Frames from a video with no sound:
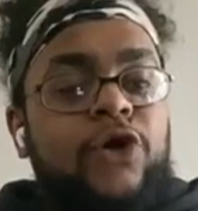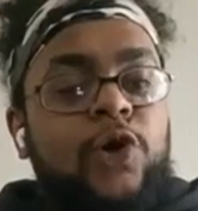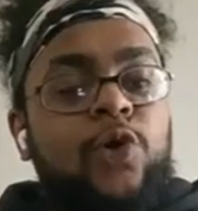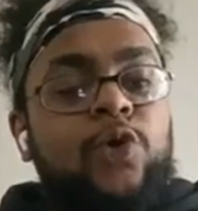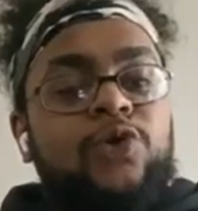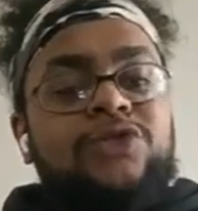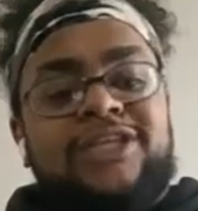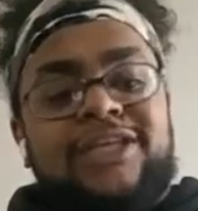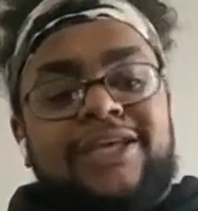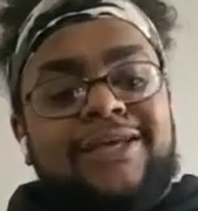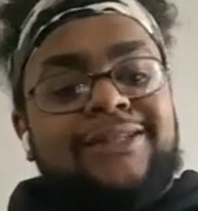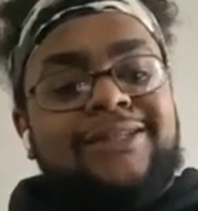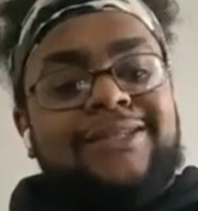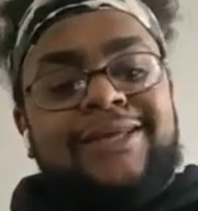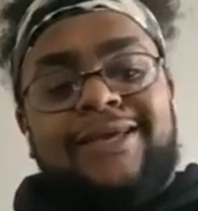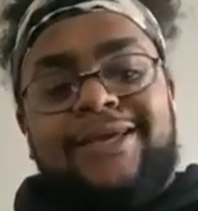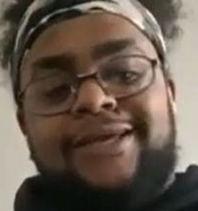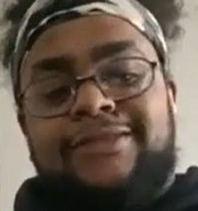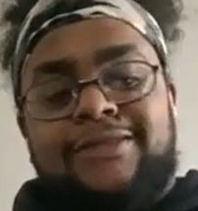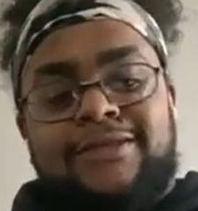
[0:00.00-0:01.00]
ode to
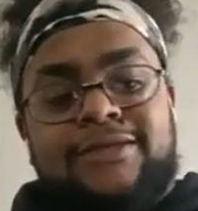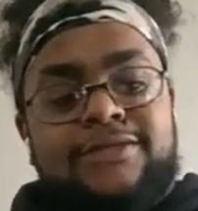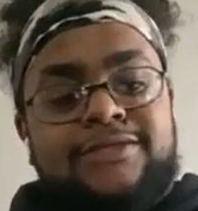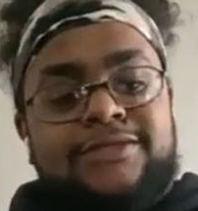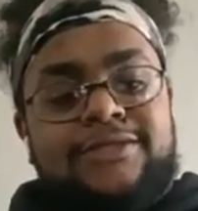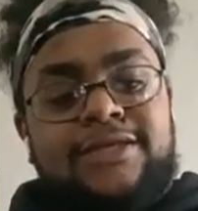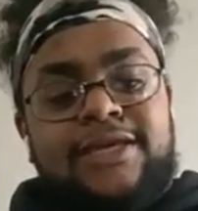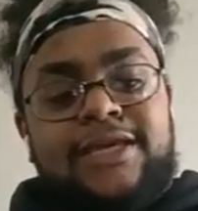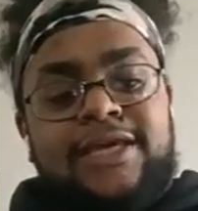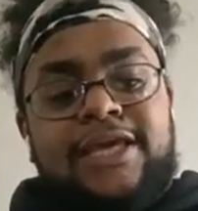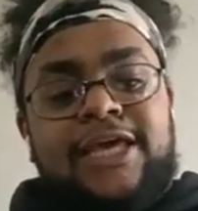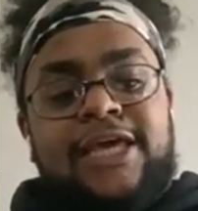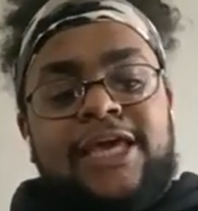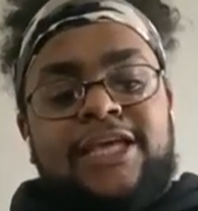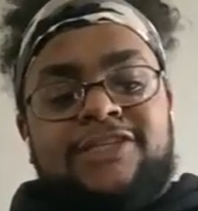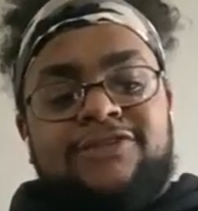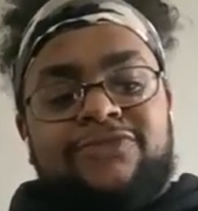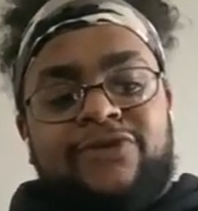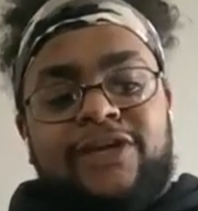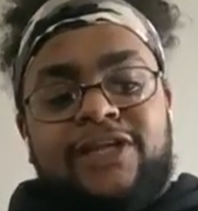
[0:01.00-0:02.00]
Helianthus
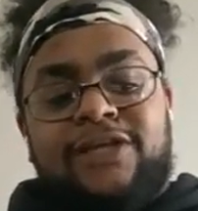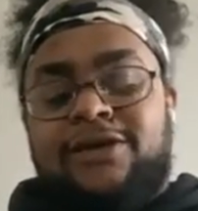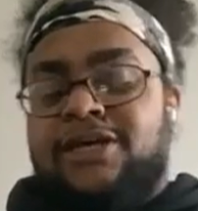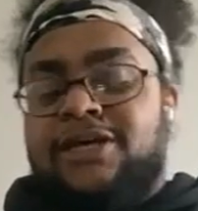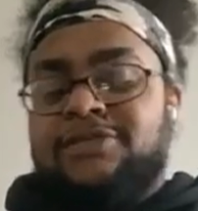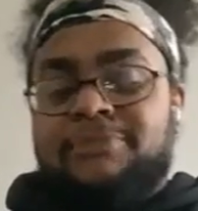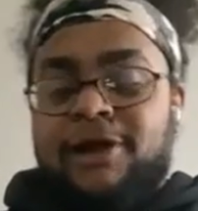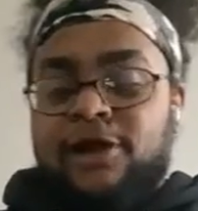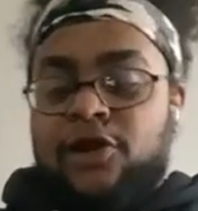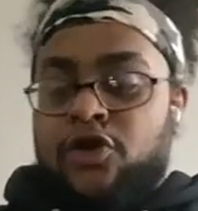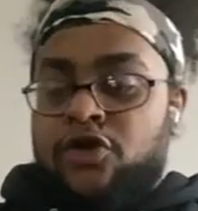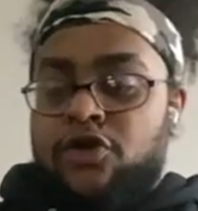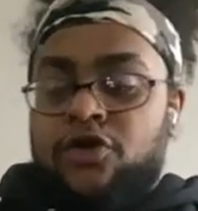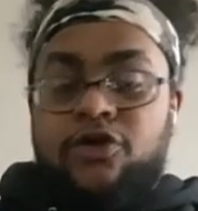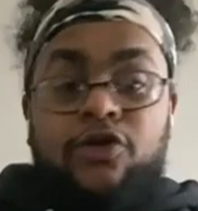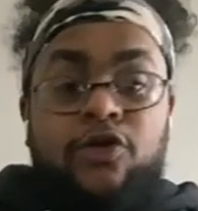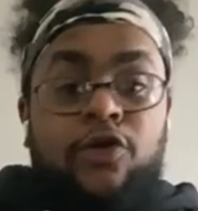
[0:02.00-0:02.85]
is funny because my current